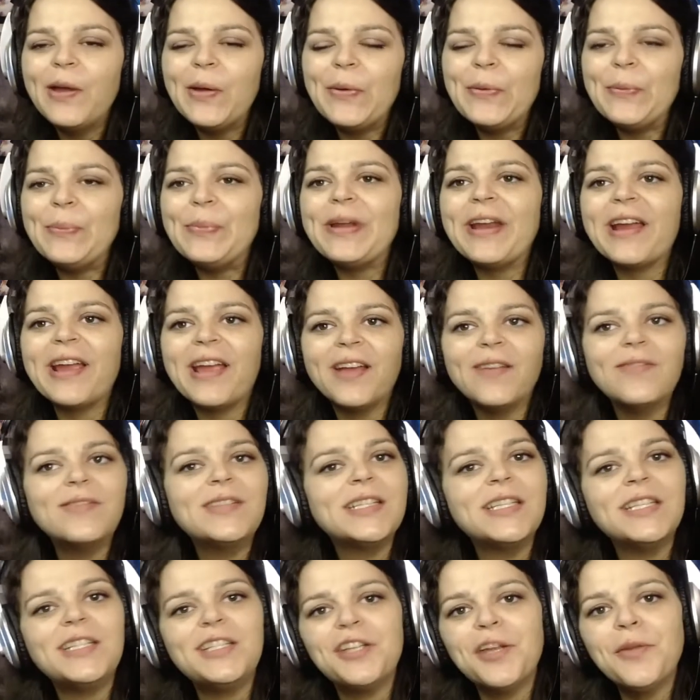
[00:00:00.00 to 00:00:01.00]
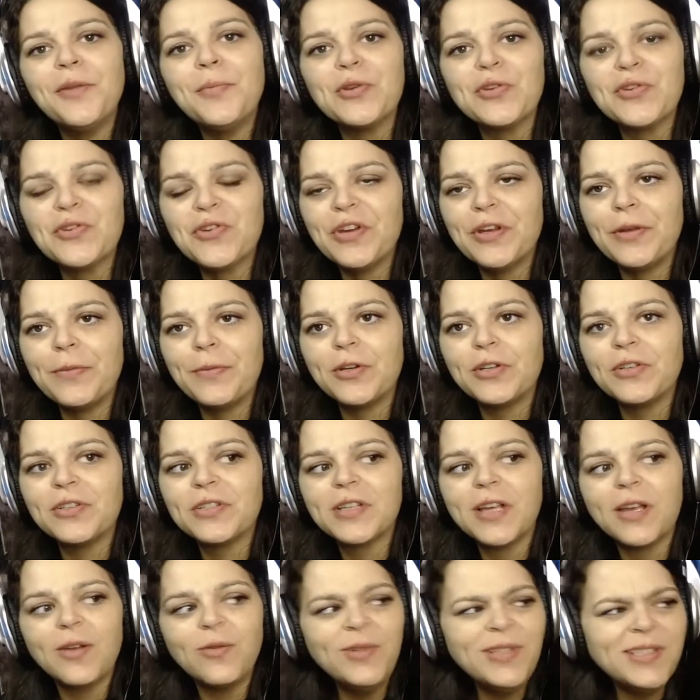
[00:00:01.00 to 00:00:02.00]
But I have seen Jeepers
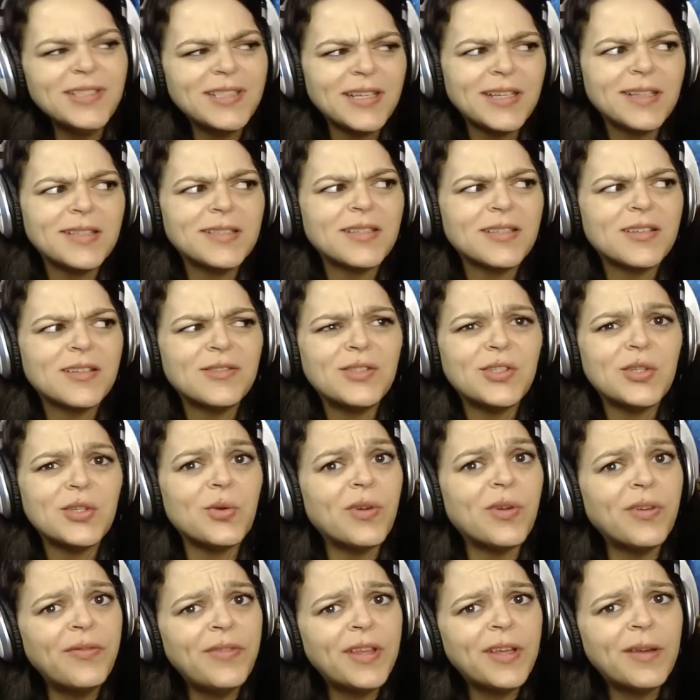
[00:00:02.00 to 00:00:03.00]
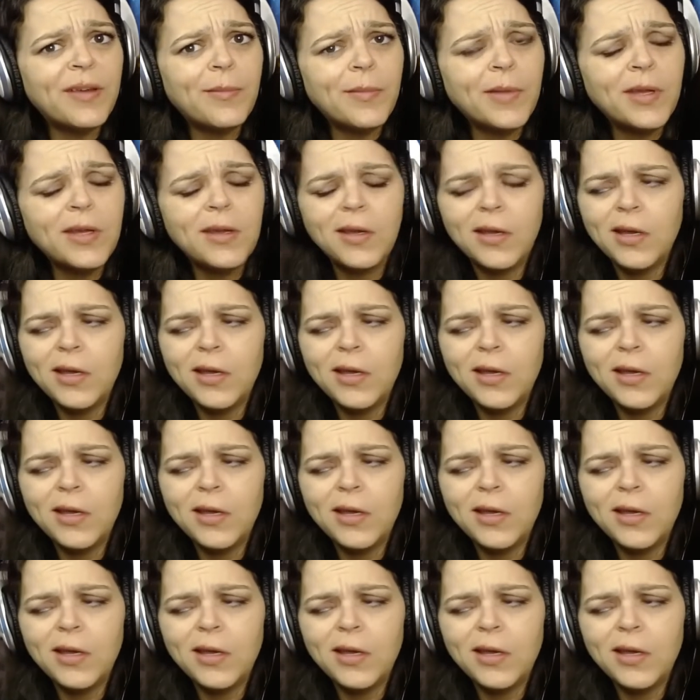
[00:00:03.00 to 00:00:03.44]
Creepers. I want to say I saw two of them